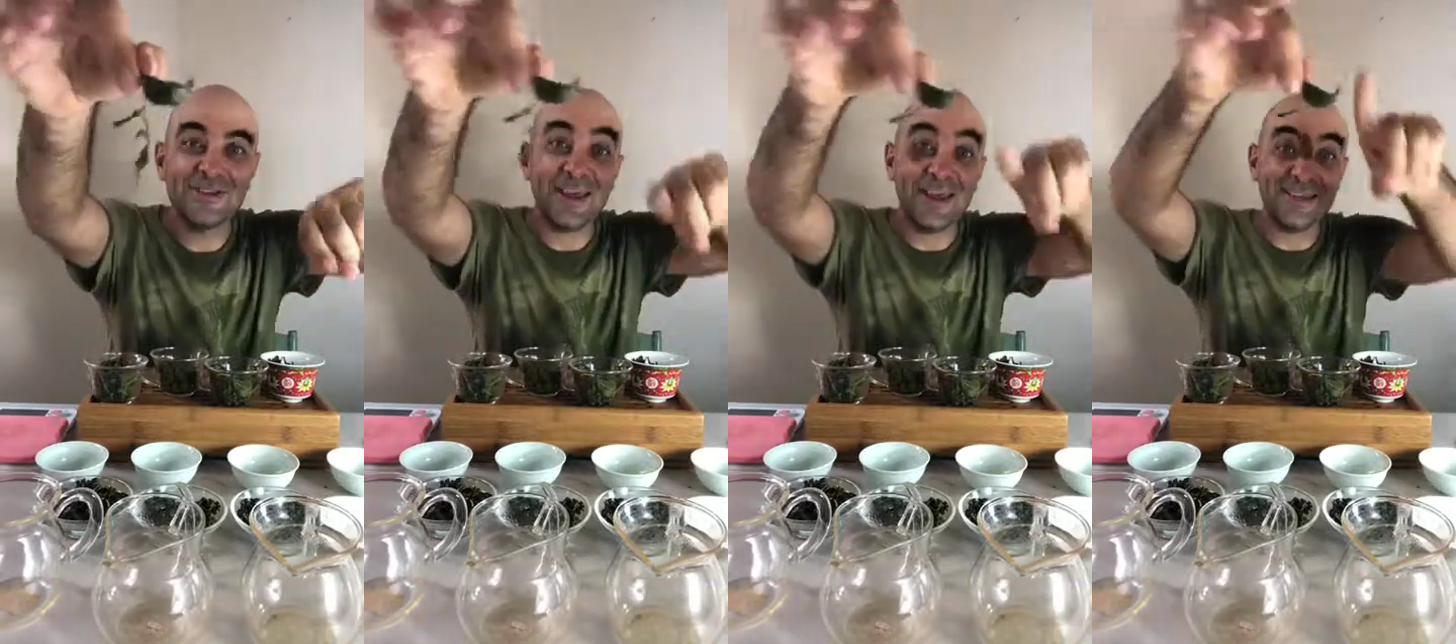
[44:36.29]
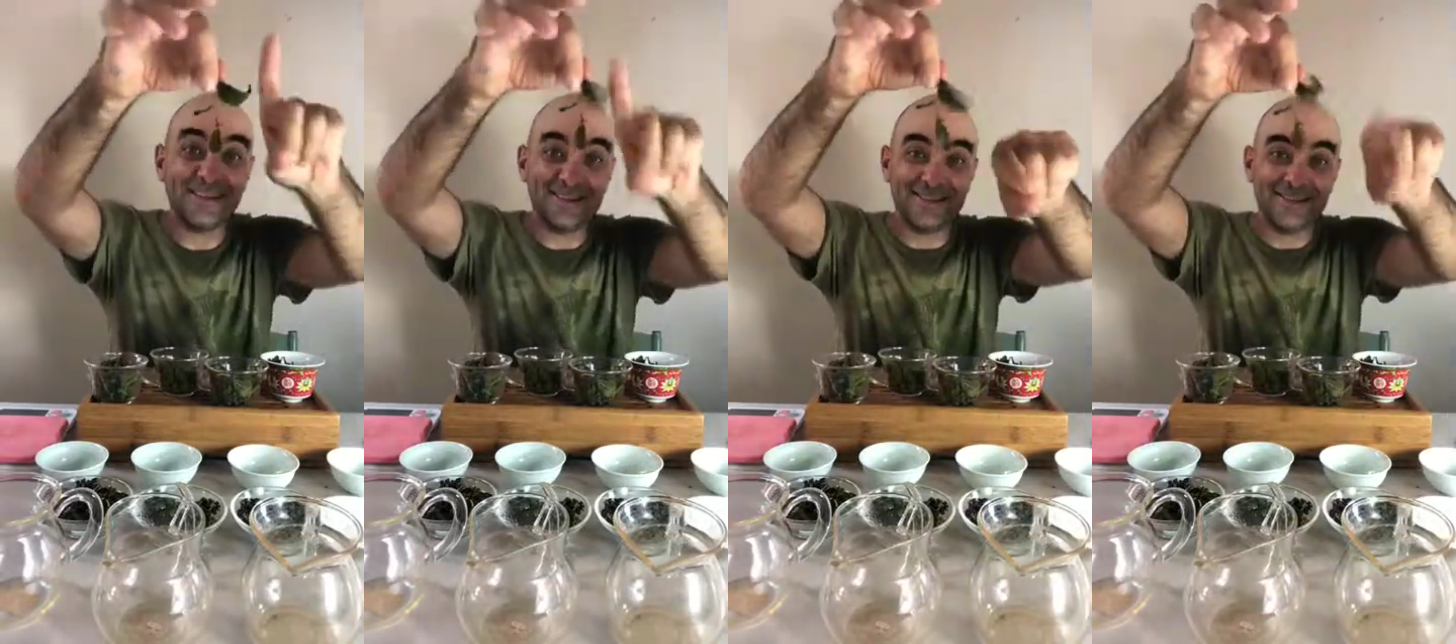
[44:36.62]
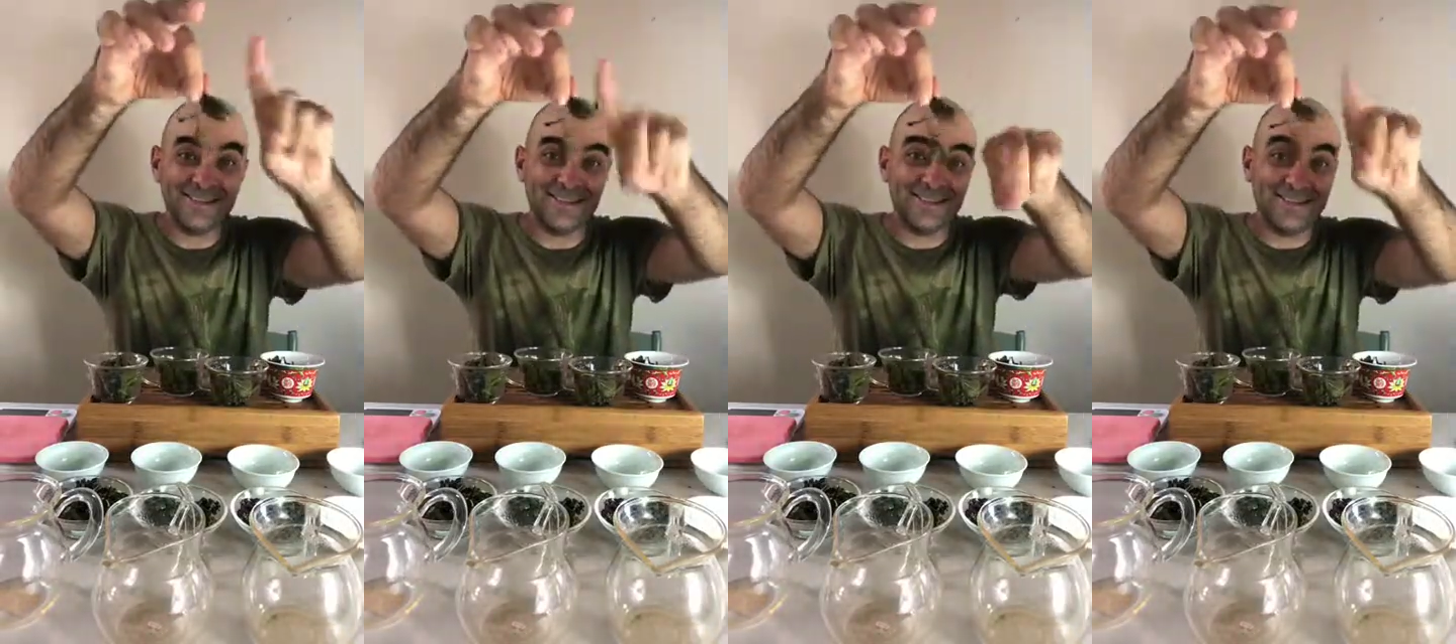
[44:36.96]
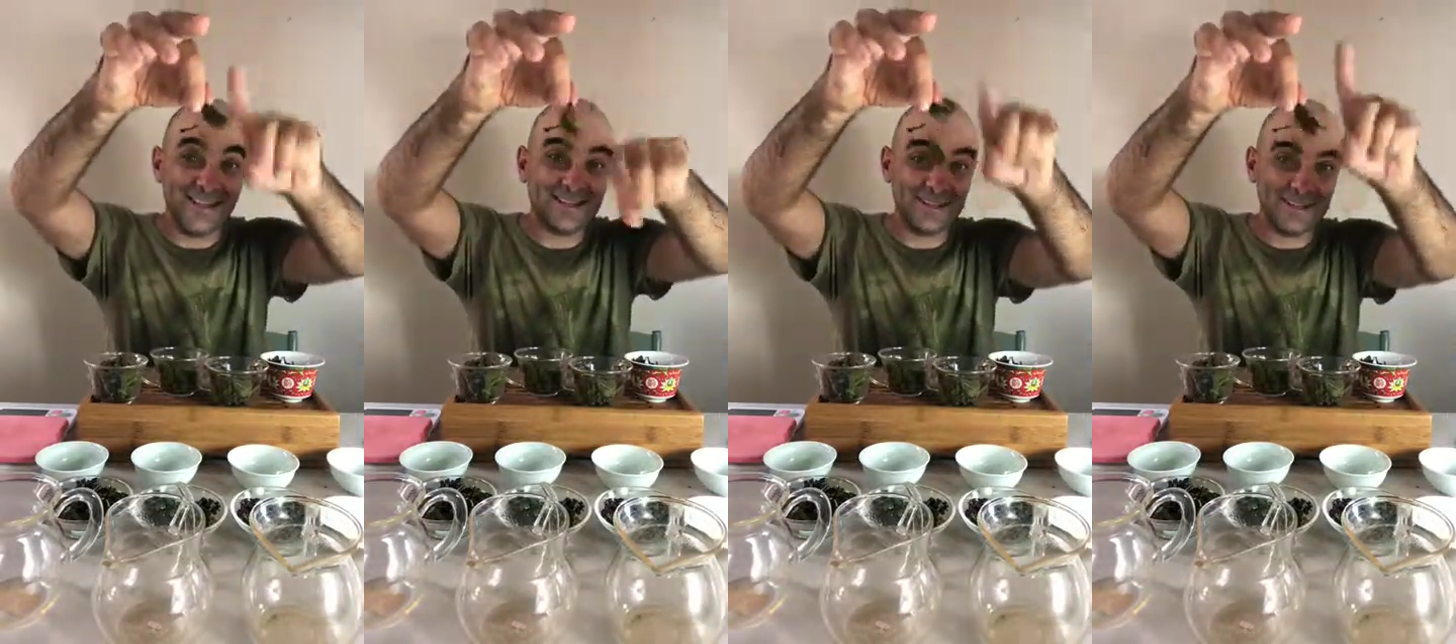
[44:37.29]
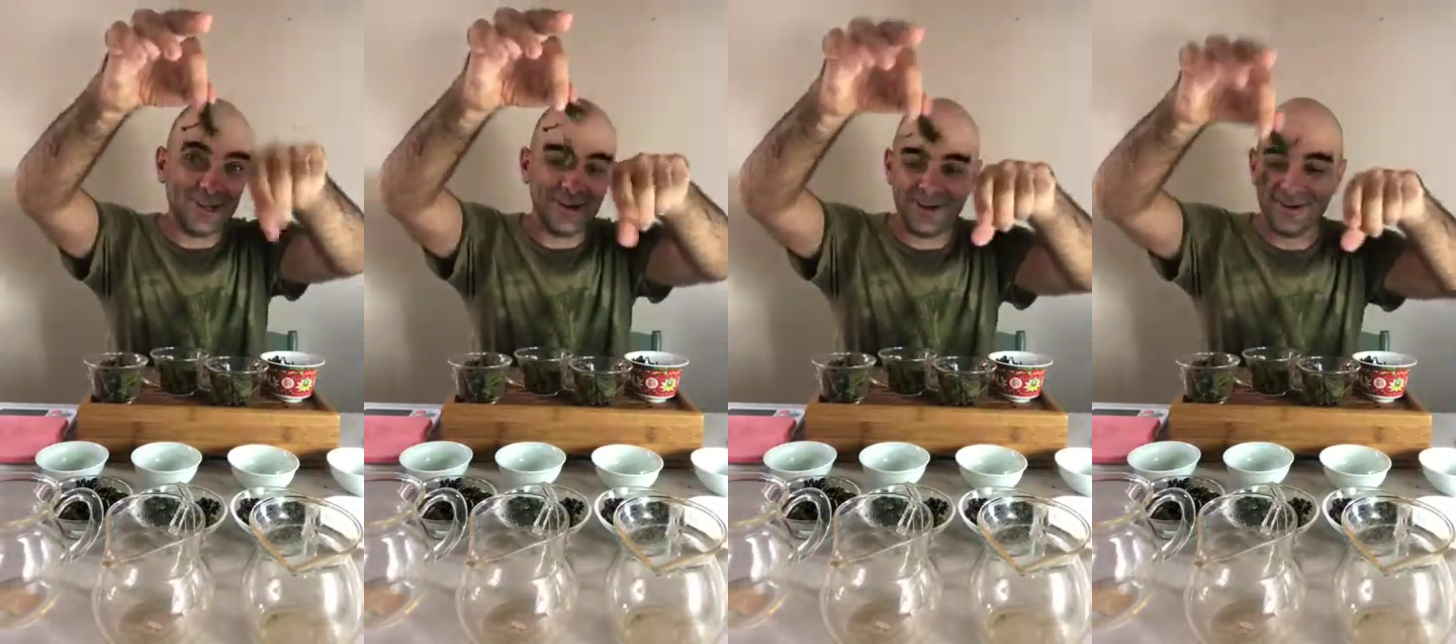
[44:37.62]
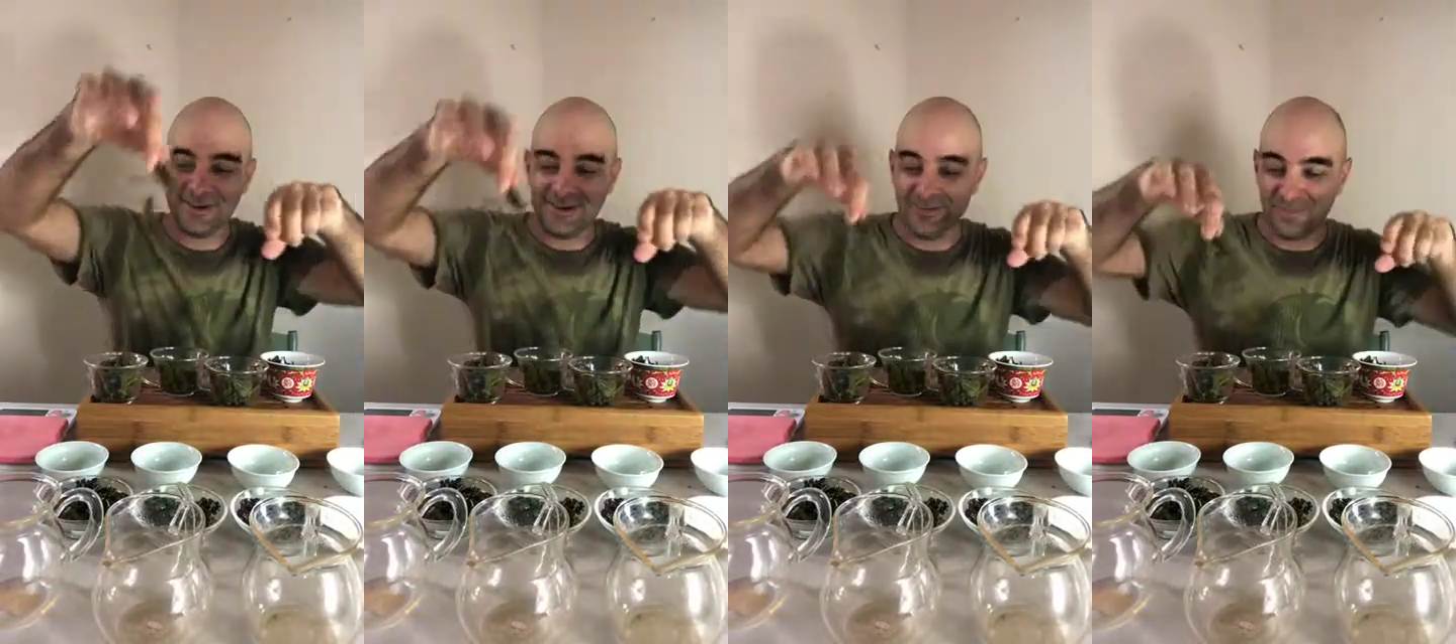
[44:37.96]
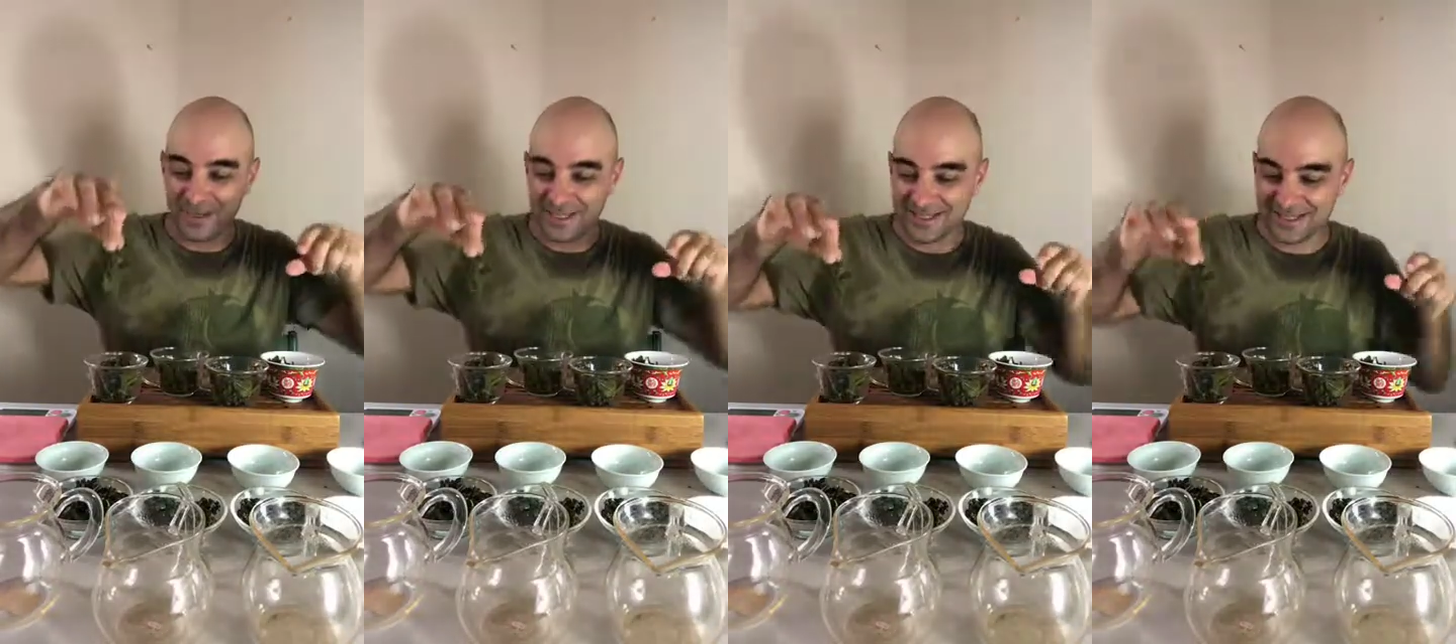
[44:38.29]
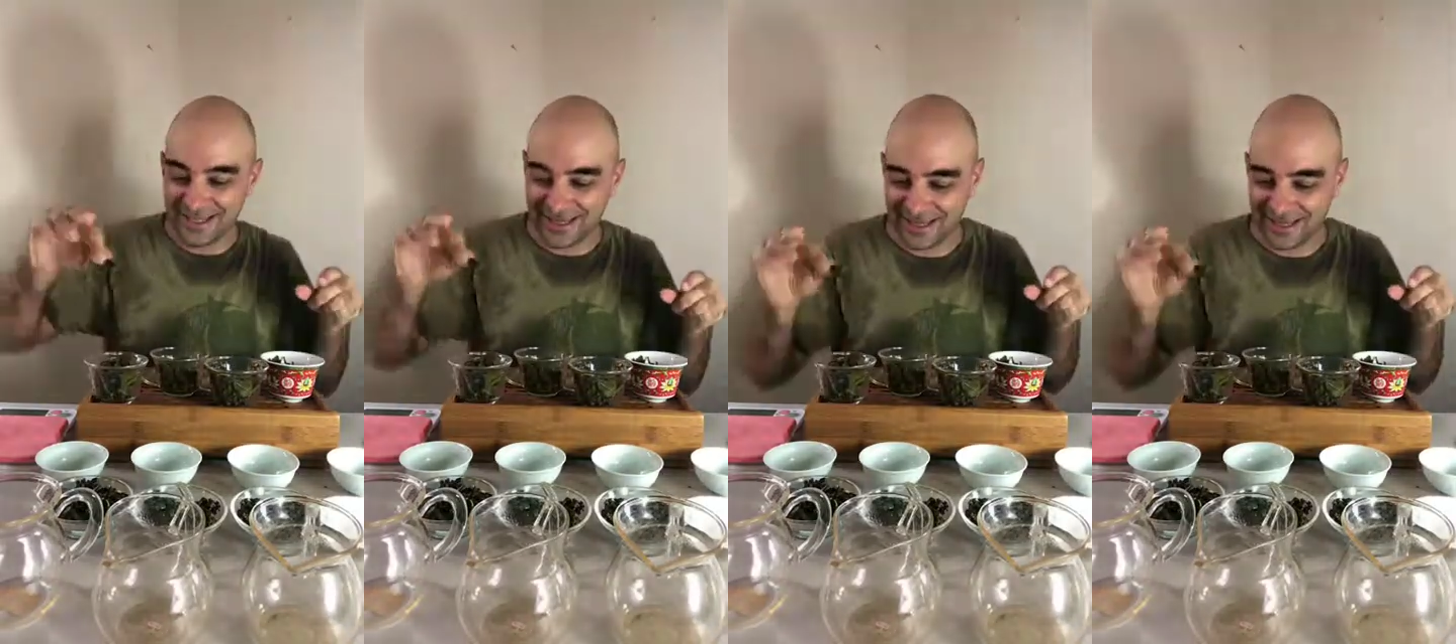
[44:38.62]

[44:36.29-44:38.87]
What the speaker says: that's a cheater. But